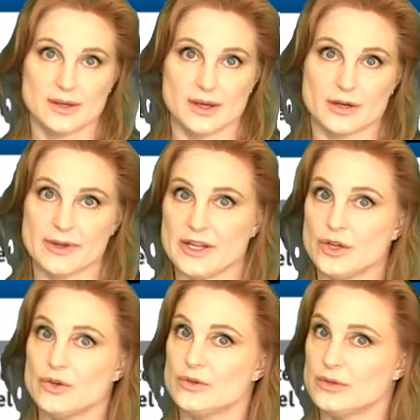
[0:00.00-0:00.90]
How about
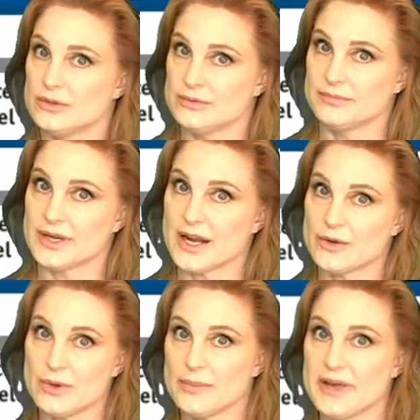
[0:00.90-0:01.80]
you? But I
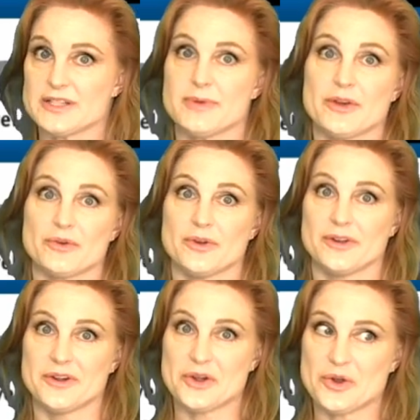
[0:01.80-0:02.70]
don't want a pacemaker
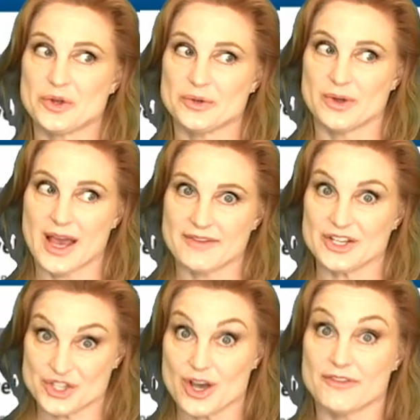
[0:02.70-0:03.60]

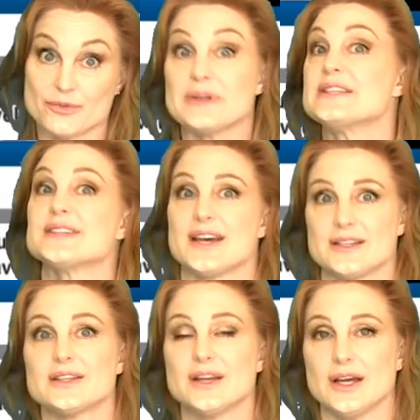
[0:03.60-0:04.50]
having a soft
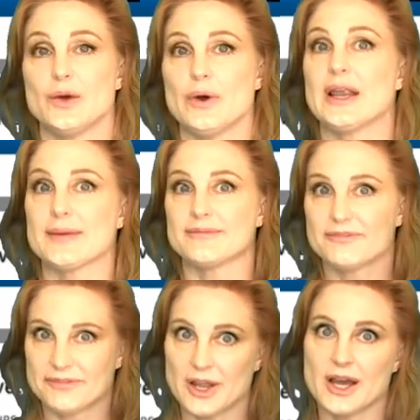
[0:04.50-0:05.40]
reset while I'm
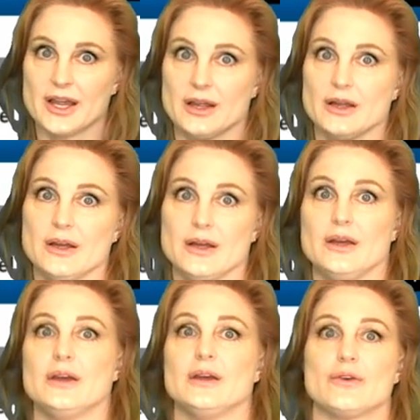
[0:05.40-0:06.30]
flying
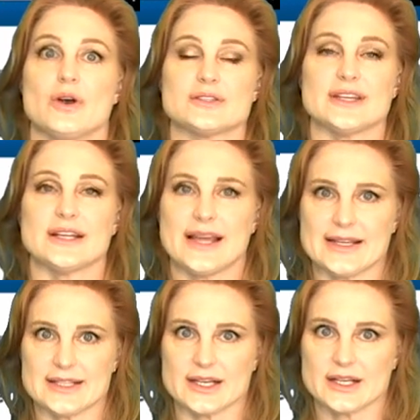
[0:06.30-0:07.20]
across the
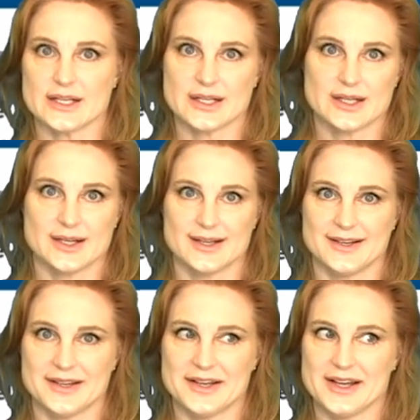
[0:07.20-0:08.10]
Atlantic.
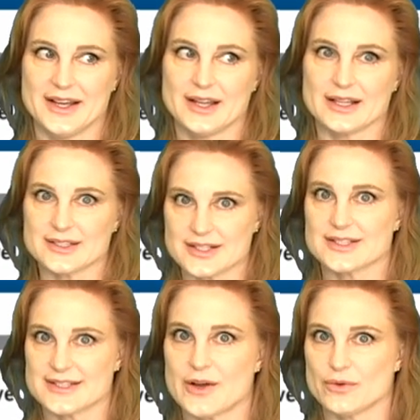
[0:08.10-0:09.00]
That
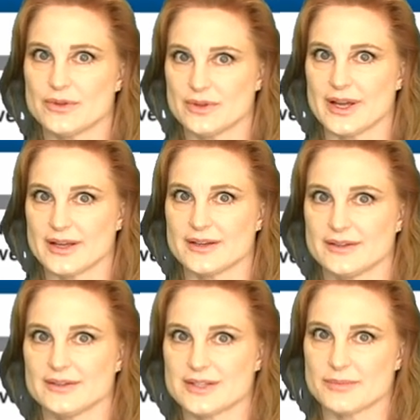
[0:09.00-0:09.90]
doesn't sound like
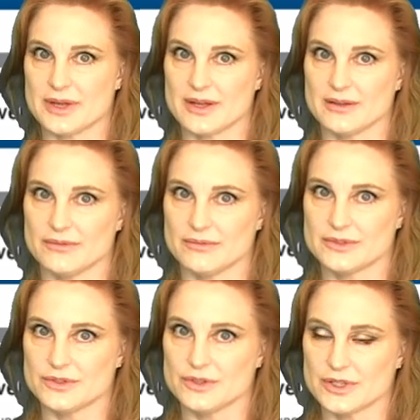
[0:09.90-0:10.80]
something
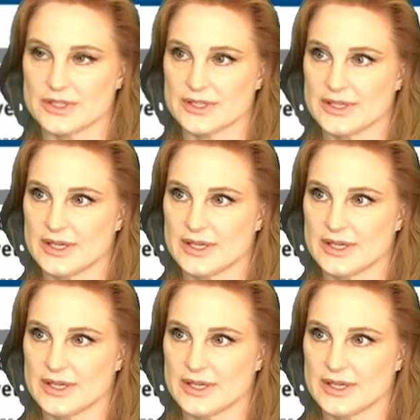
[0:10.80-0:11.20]
too good.